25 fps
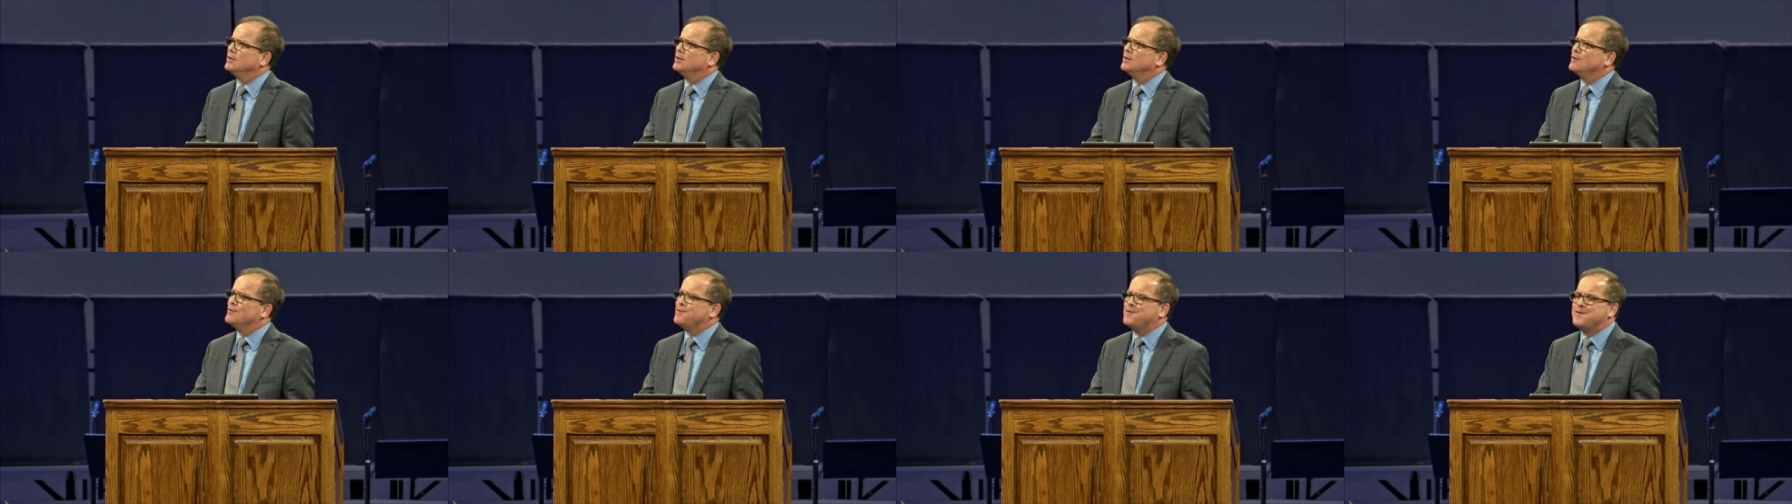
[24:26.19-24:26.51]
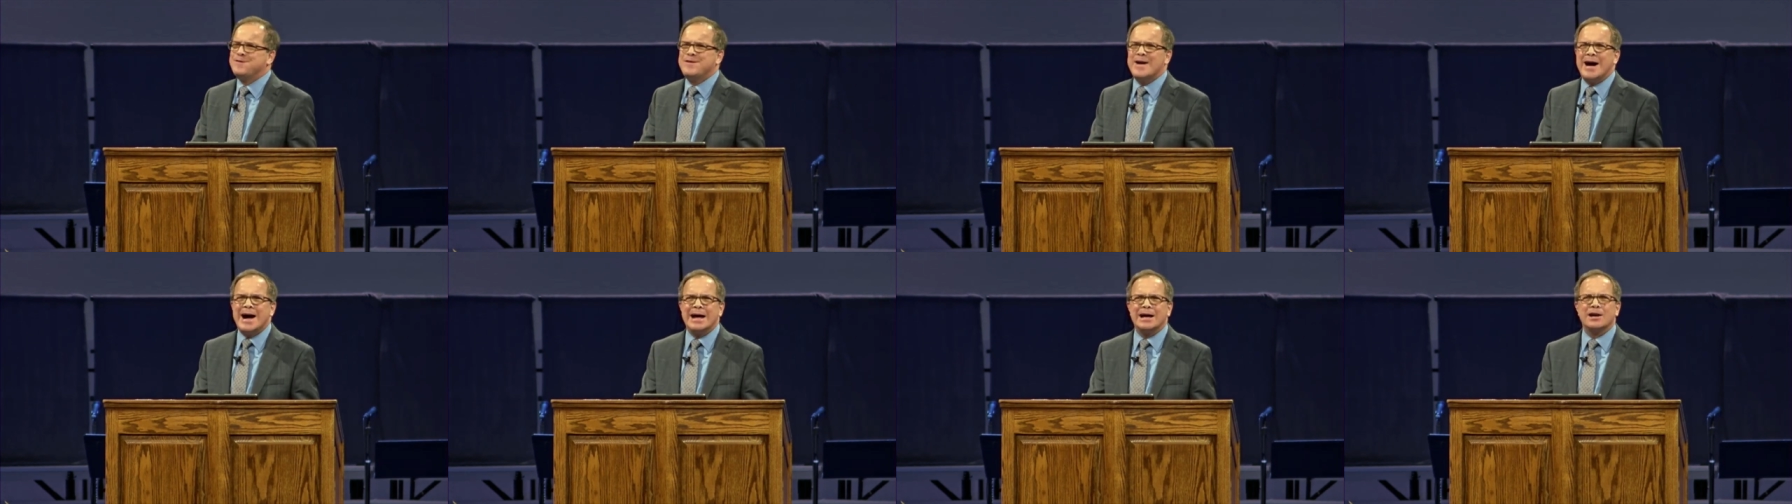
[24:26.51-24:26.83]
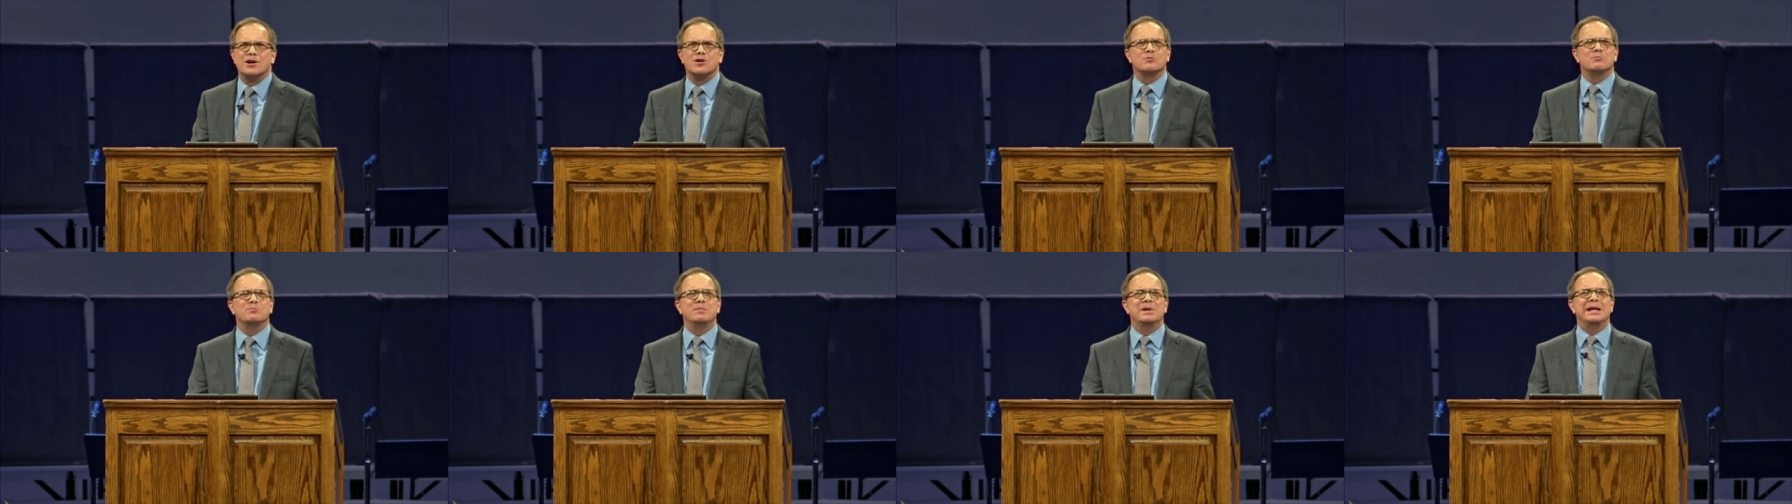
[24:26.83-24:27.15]

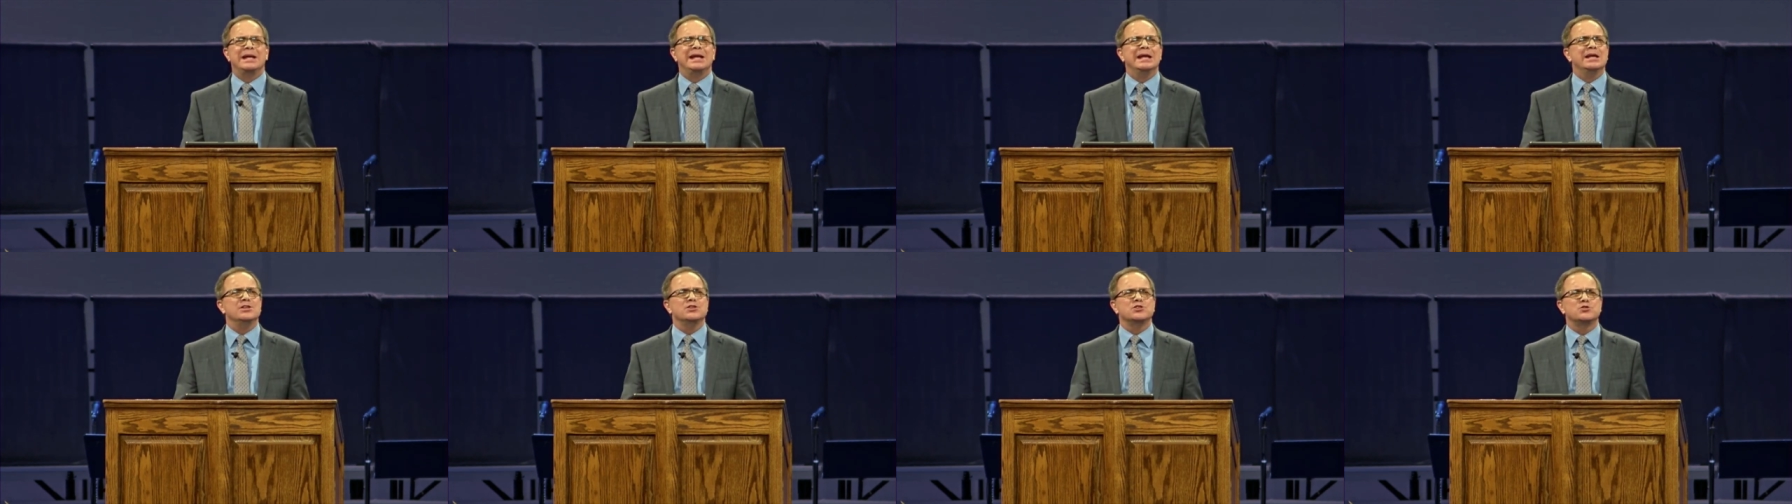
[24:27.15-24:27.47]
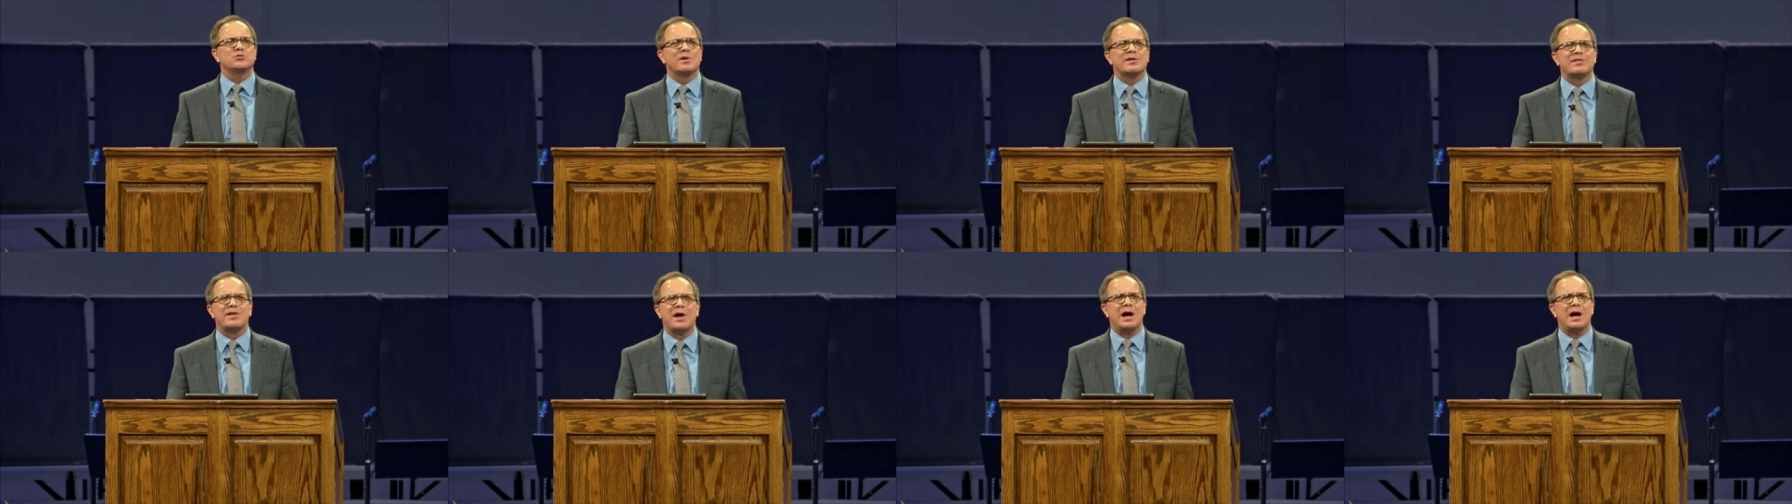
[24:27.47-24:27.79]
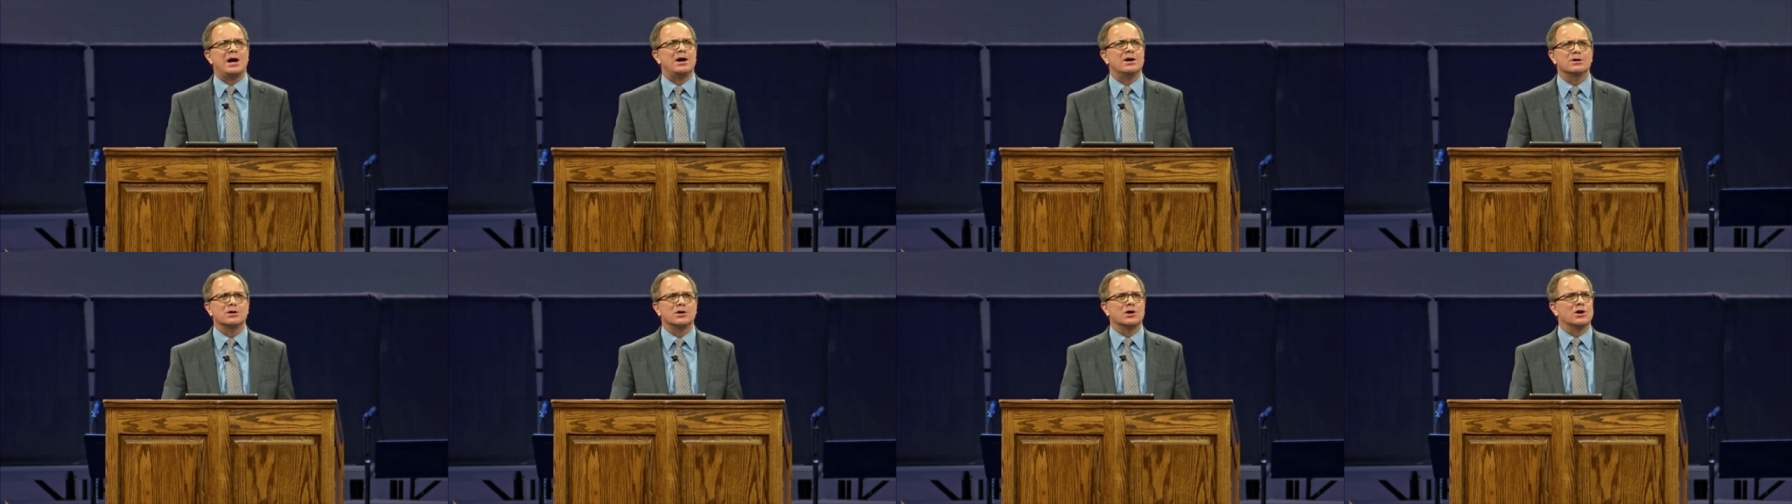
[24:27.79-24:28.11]
Fire begins with
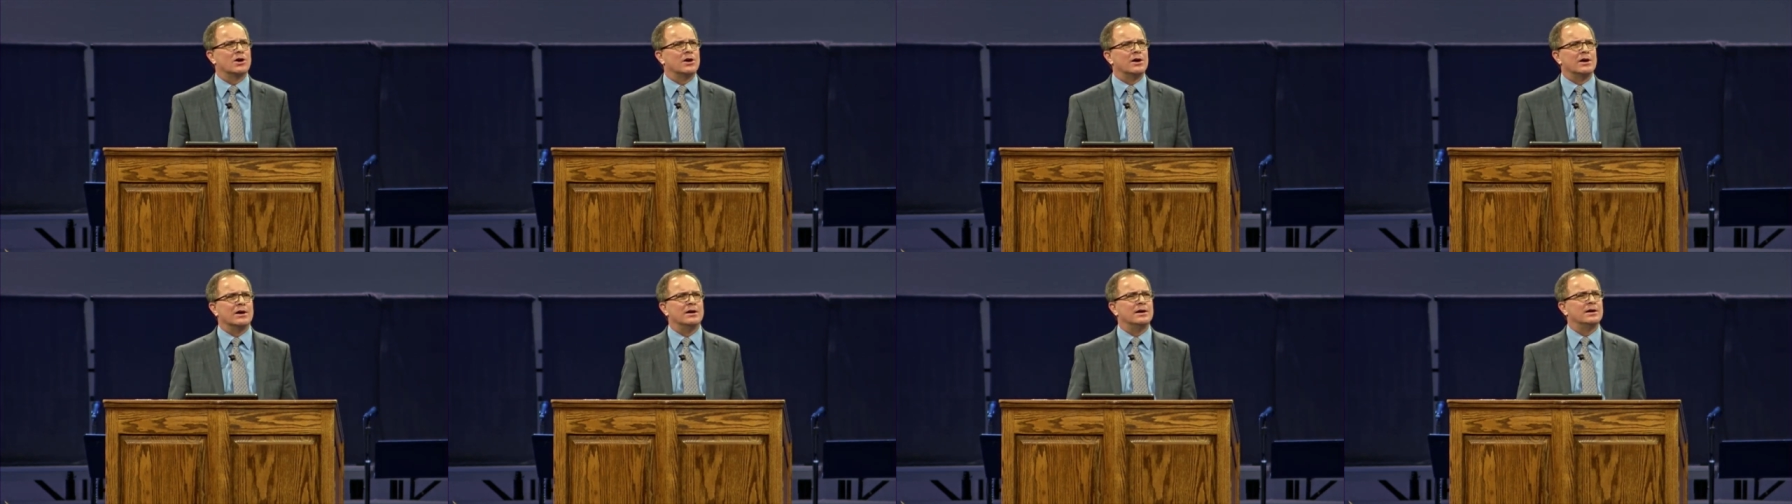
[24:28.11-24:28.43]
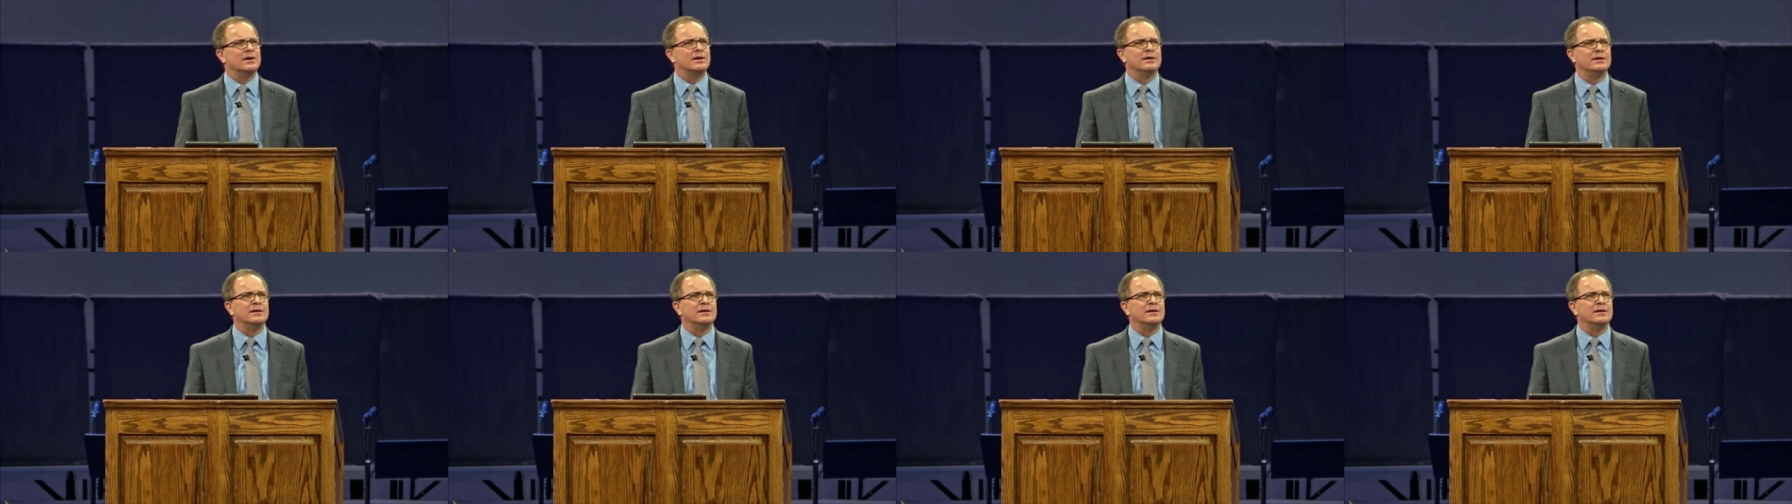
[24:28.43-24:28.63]
hunger.